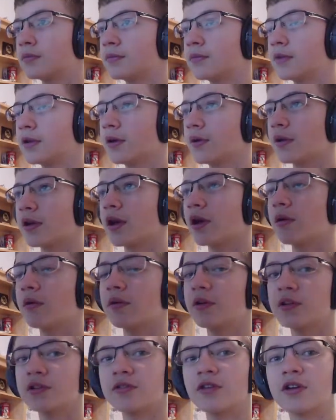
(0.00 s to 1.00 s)
There we go.
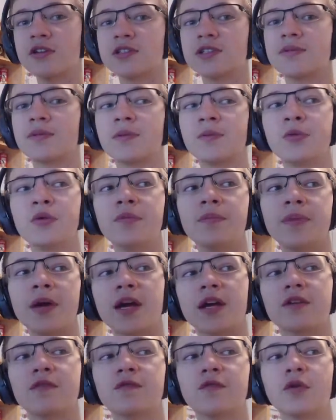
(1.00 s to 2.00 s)
As long as you've been moving
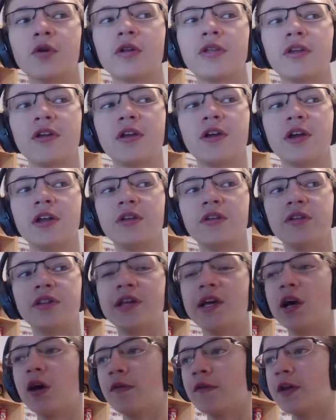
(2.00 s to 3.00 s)
back and forth and you're in
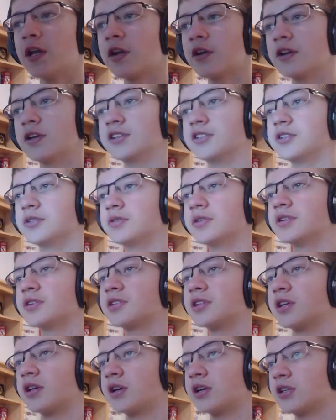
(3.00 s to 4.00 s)
the elevator, as soon
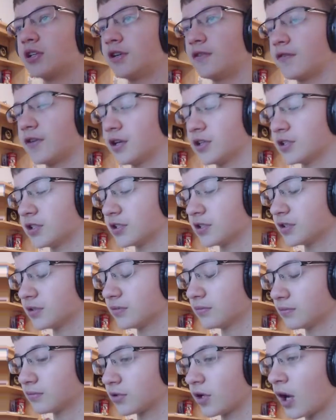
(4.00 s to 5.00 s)
as she finishes
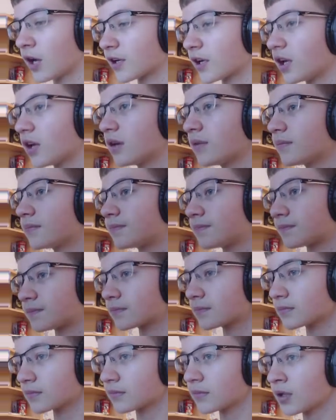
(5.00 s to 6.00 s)
talking,
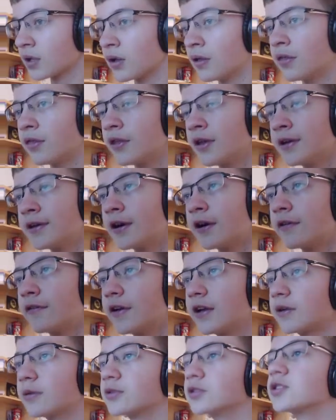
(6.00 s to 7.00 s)
the
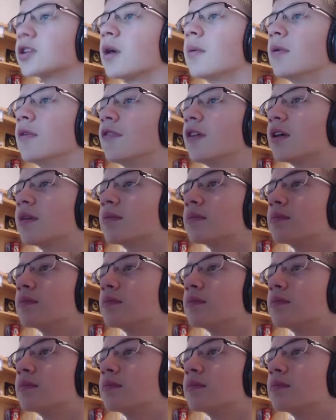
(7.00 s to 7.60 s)
elevator will start moving.